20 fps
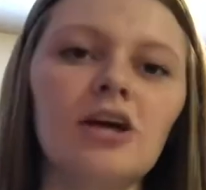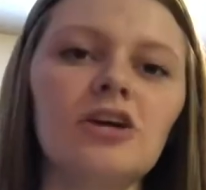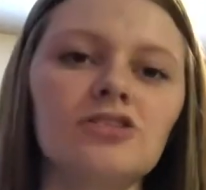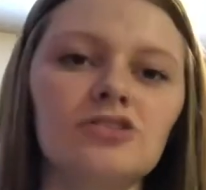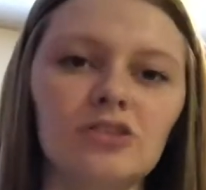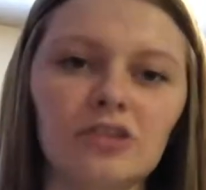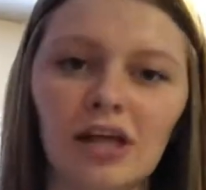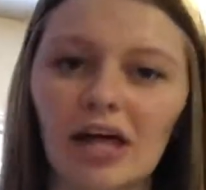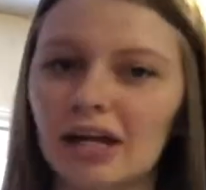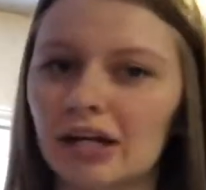
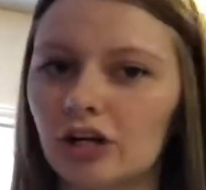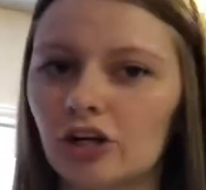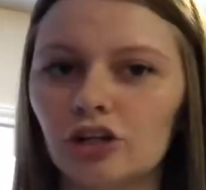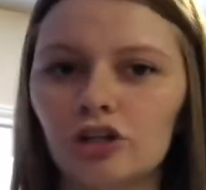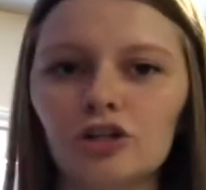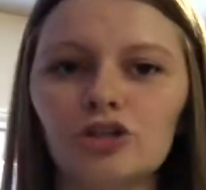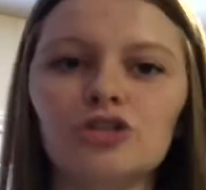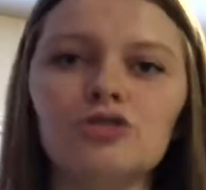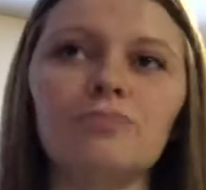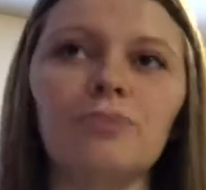So that
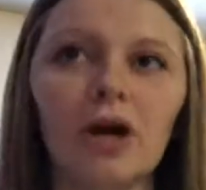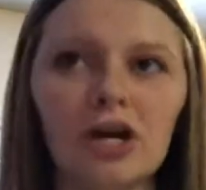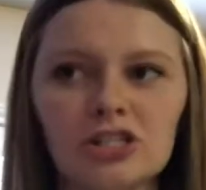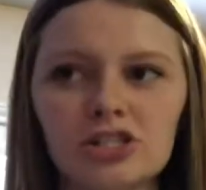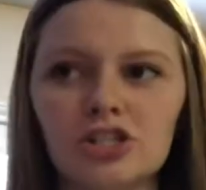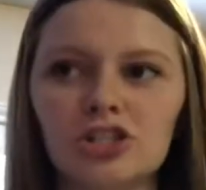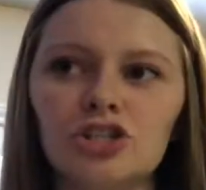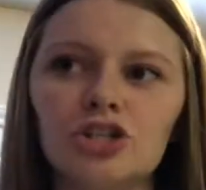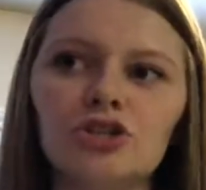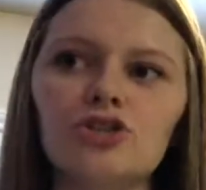includes
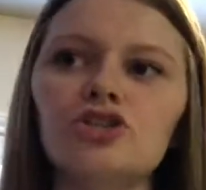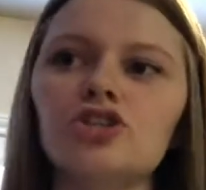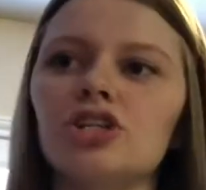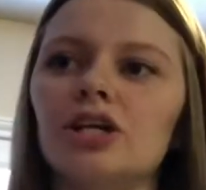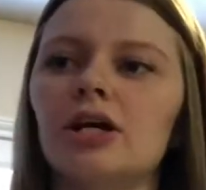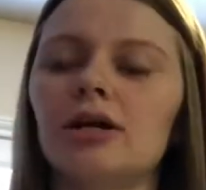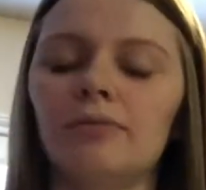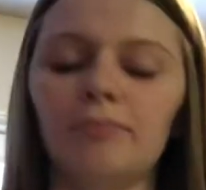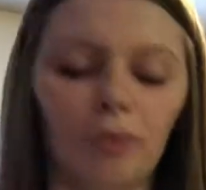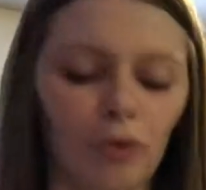
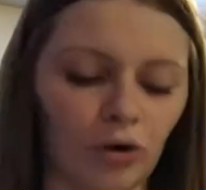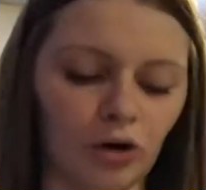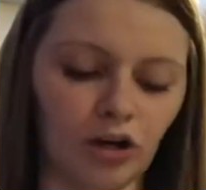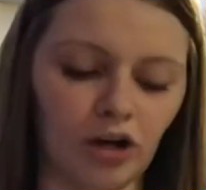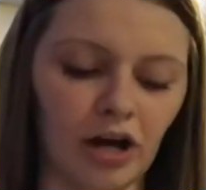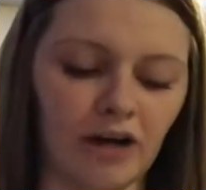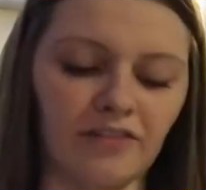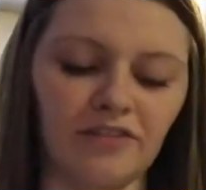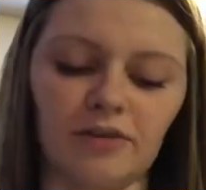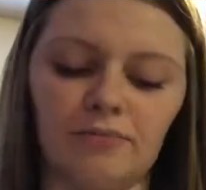prostitution,
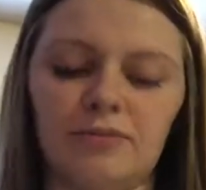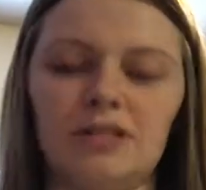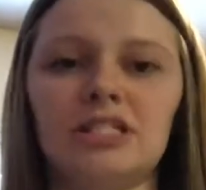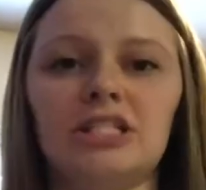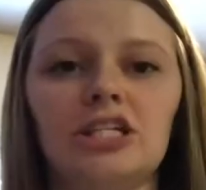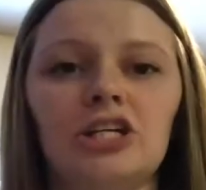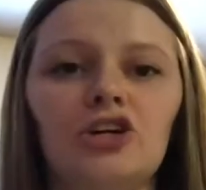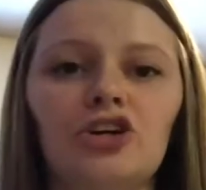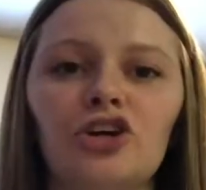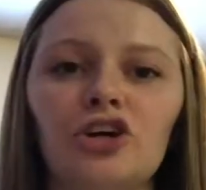pornographic
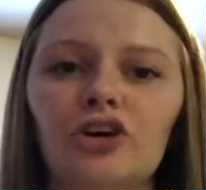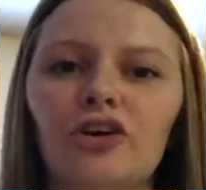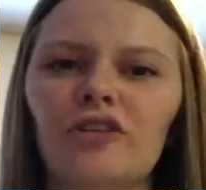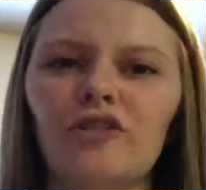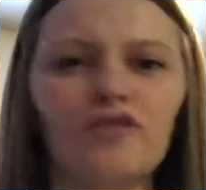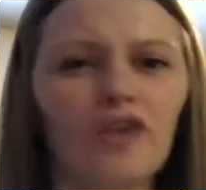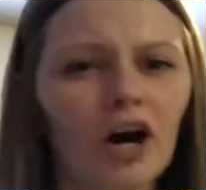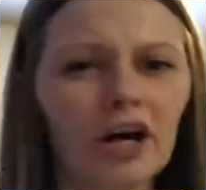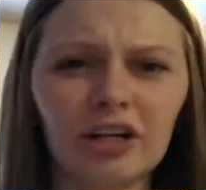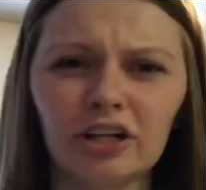material,
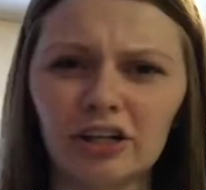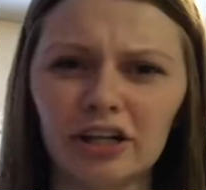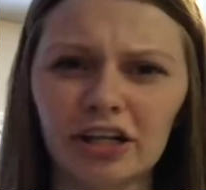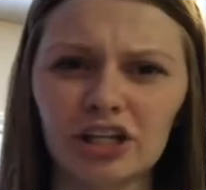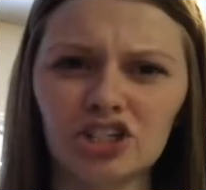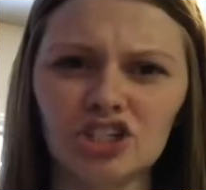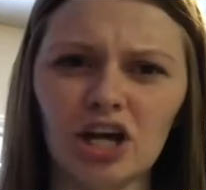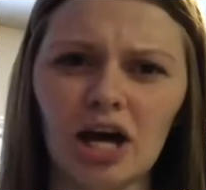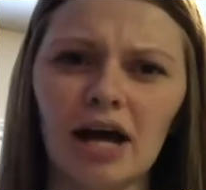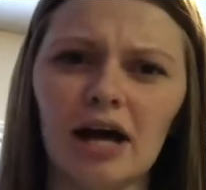fondling
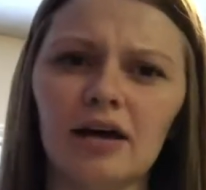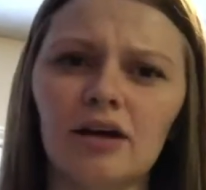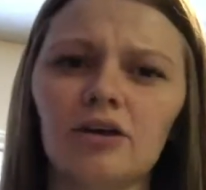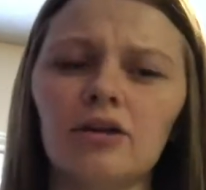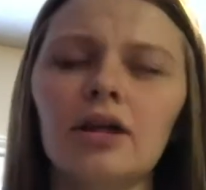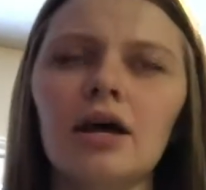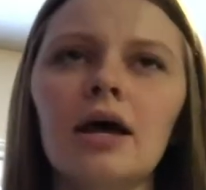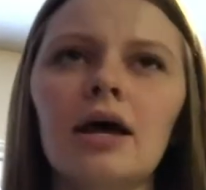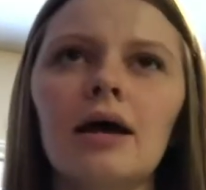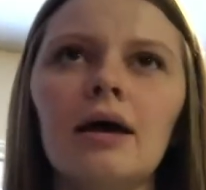a
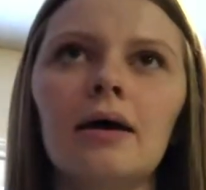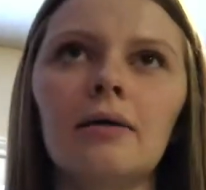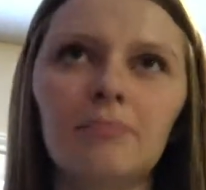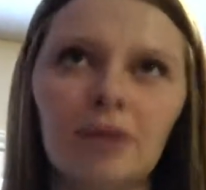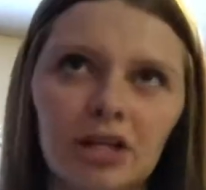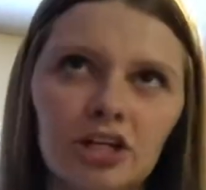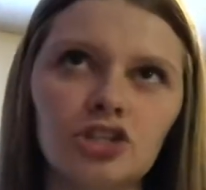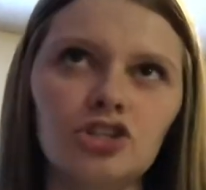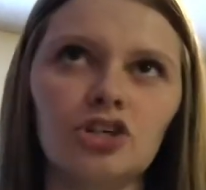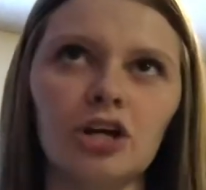child,
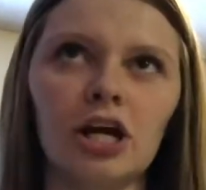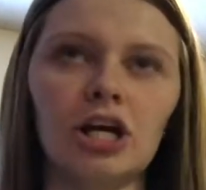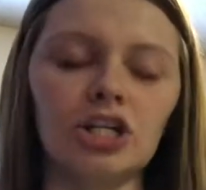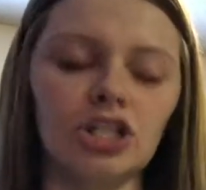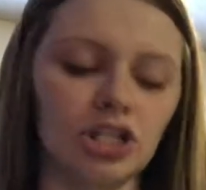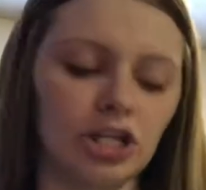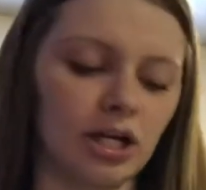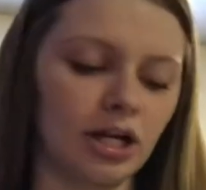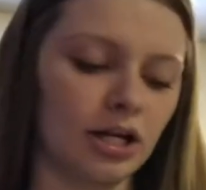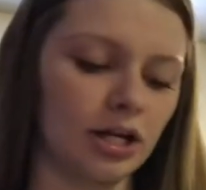
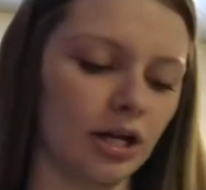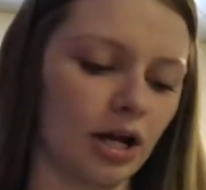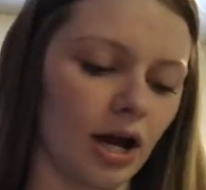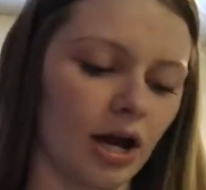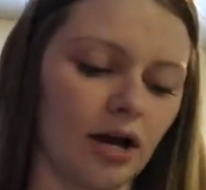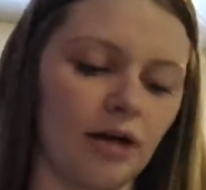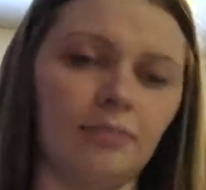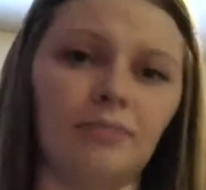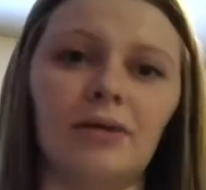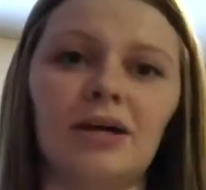penetration,
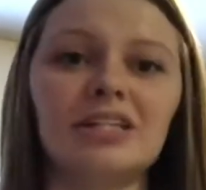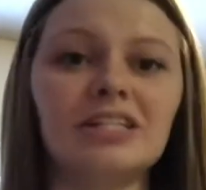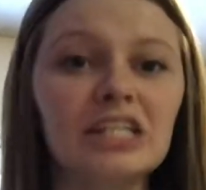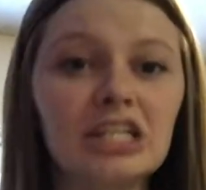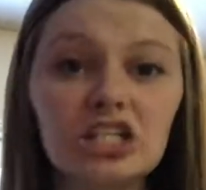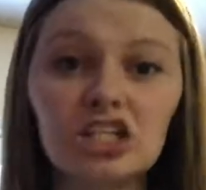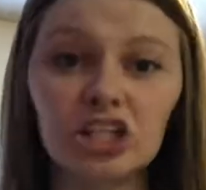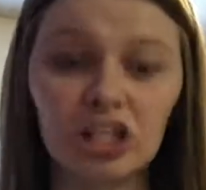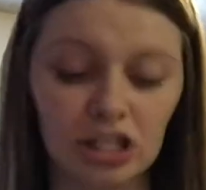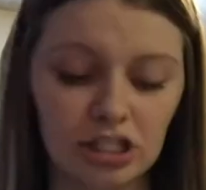
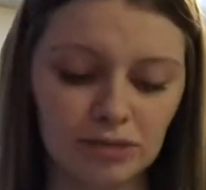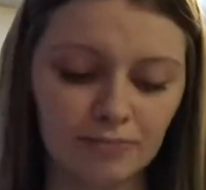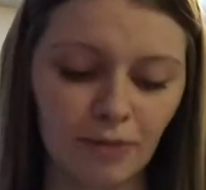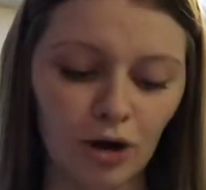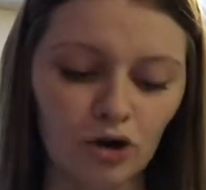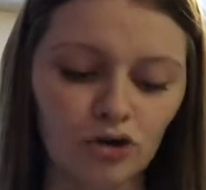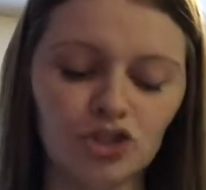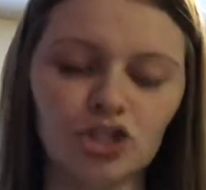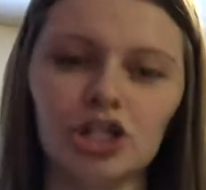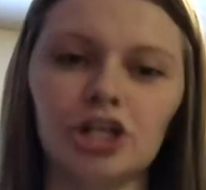indecent
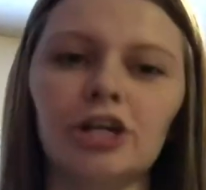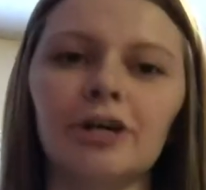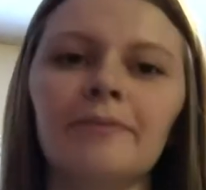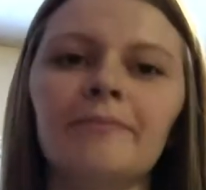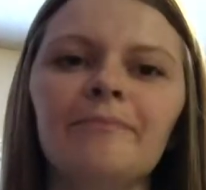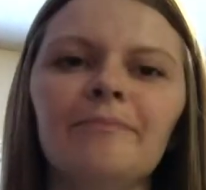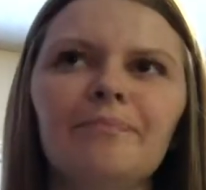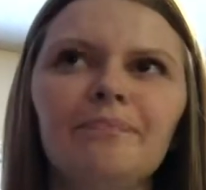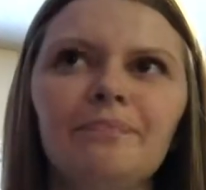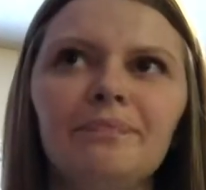exposure,
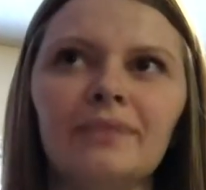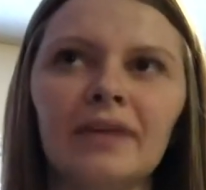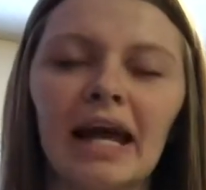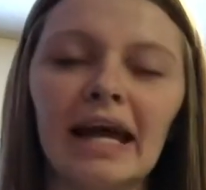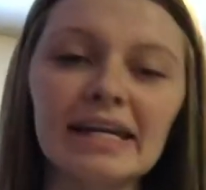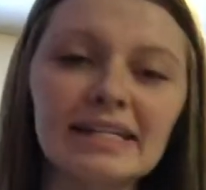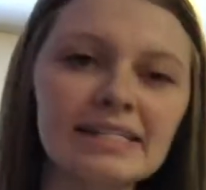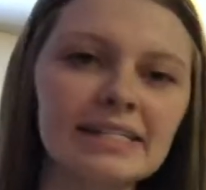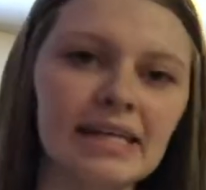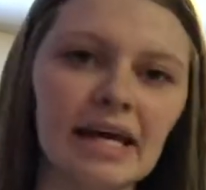
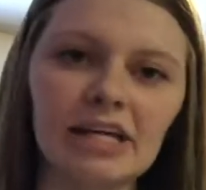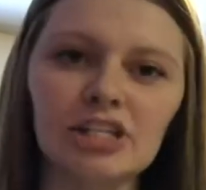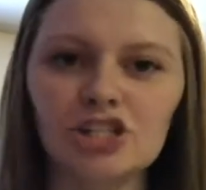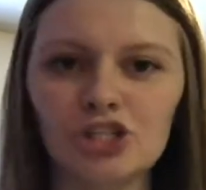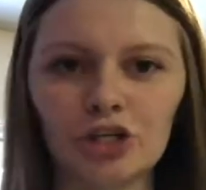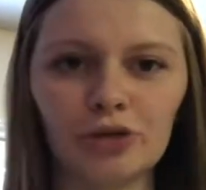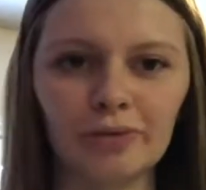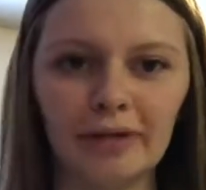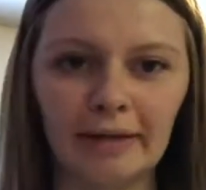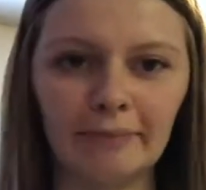
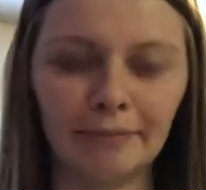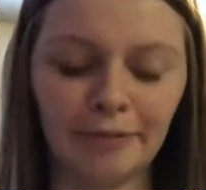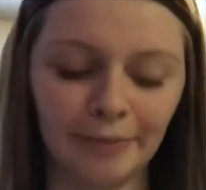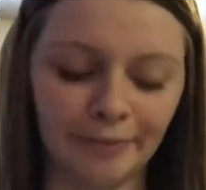incest, or rape.